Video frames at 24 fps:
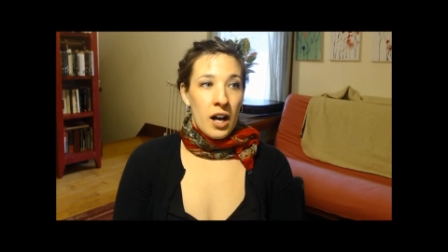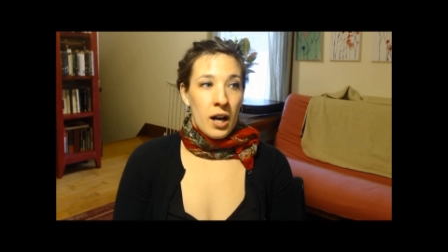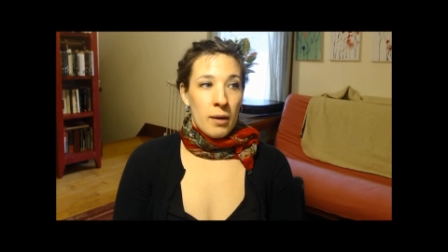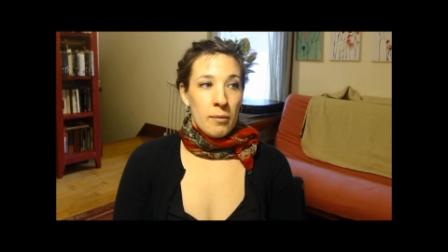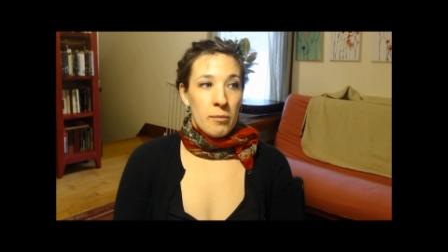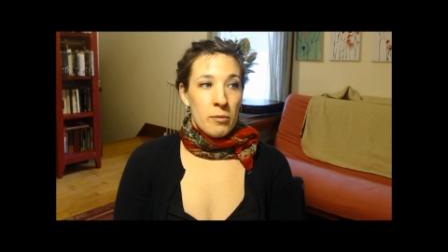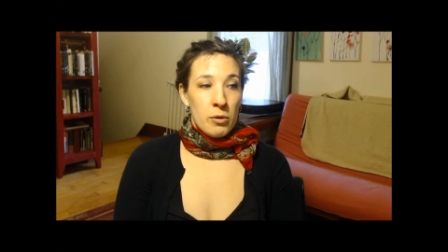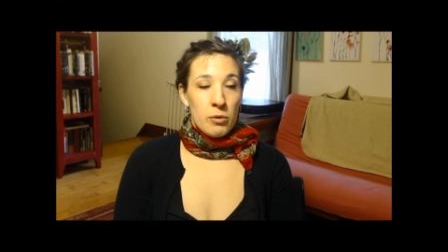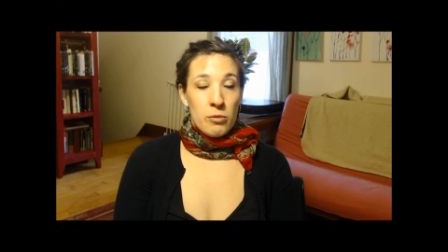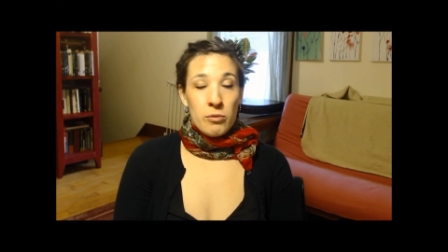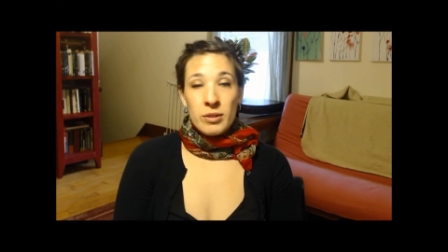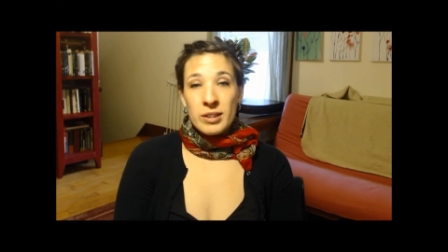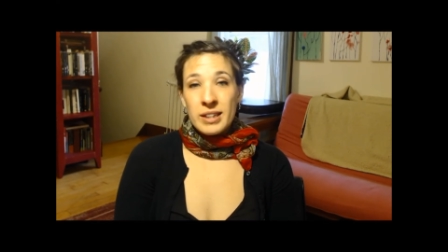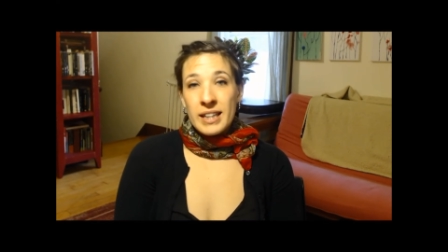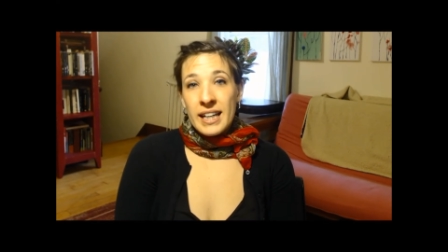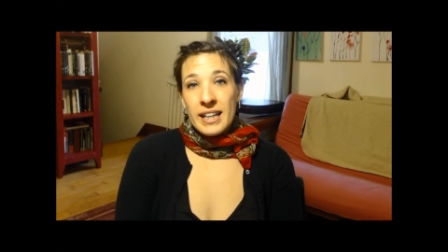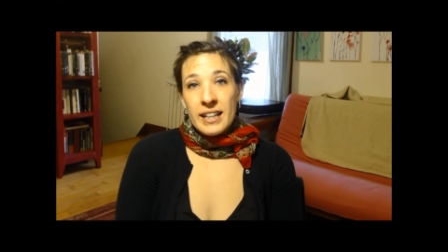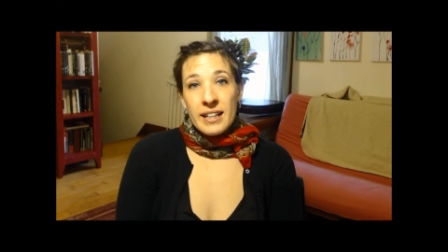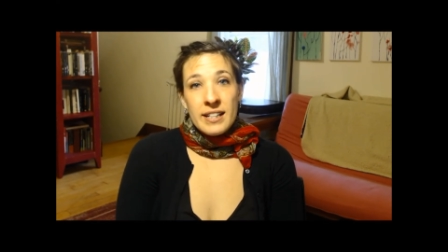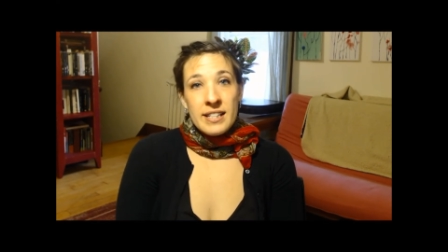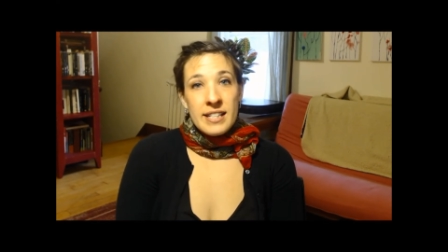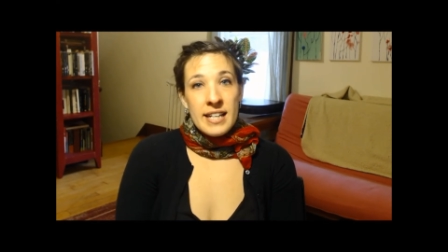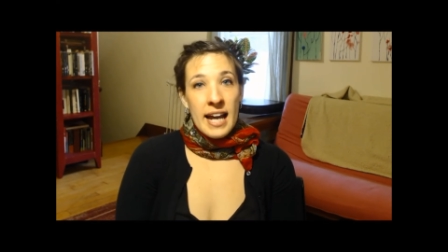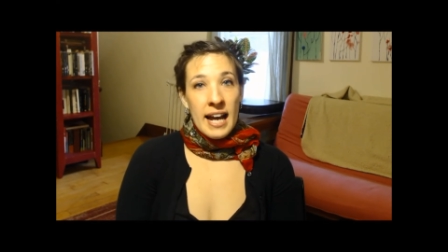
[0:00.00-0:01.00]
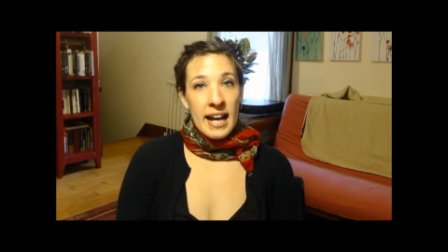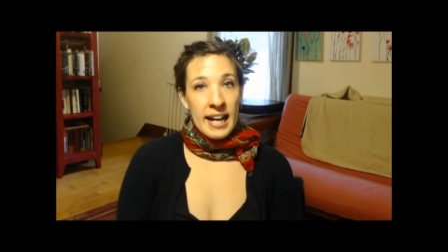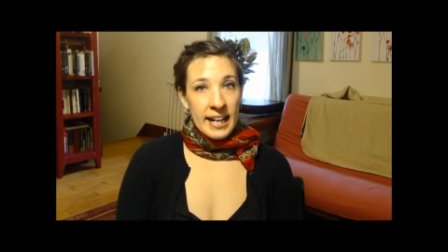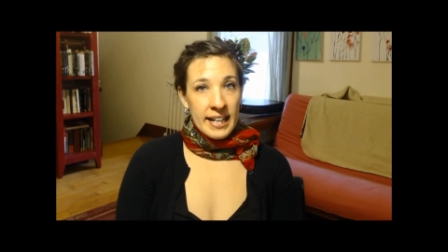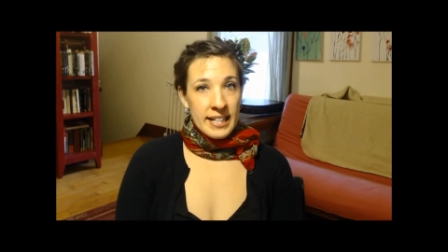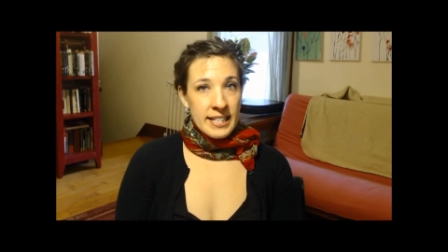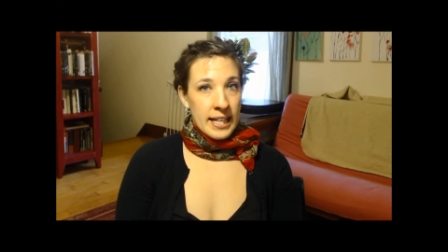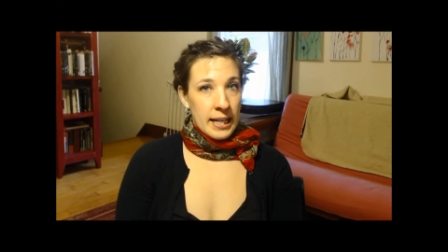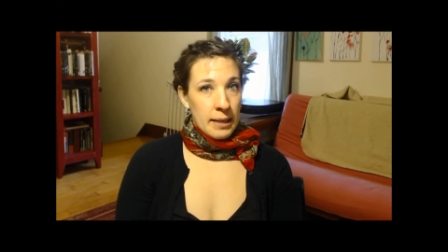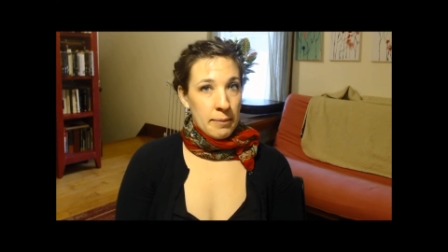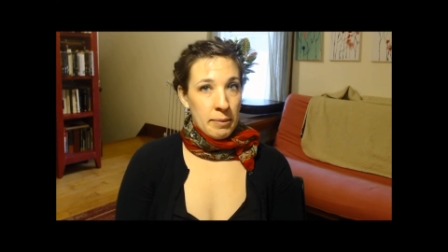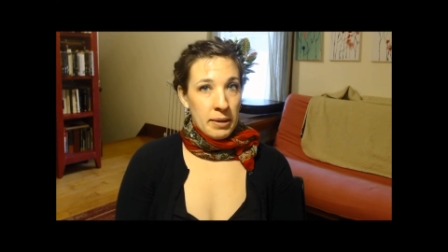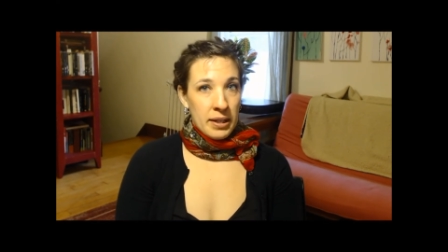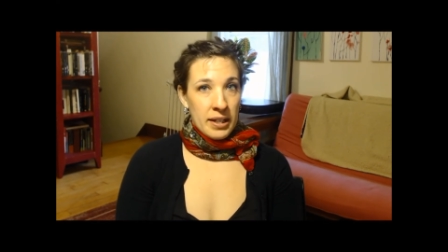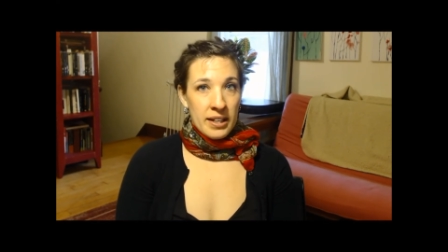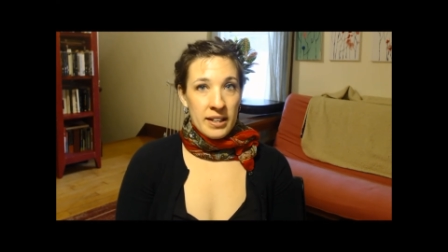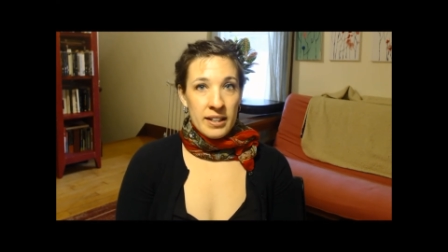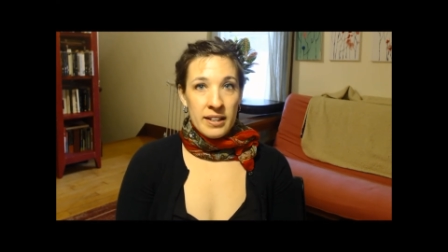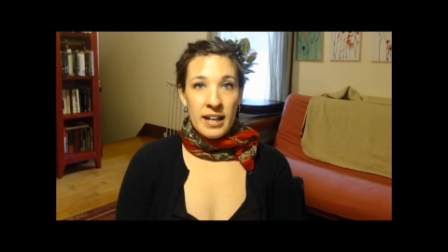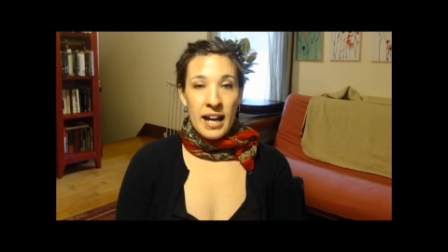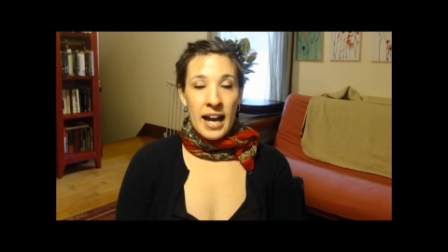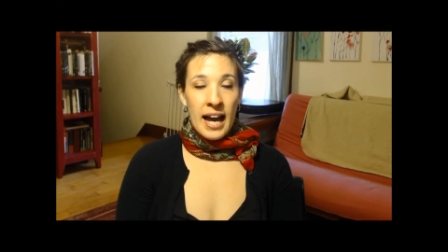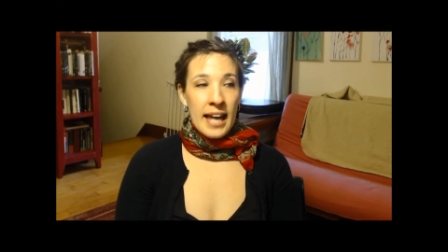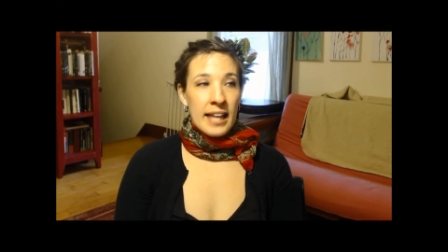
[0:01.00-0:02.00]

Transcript: um, related to academia.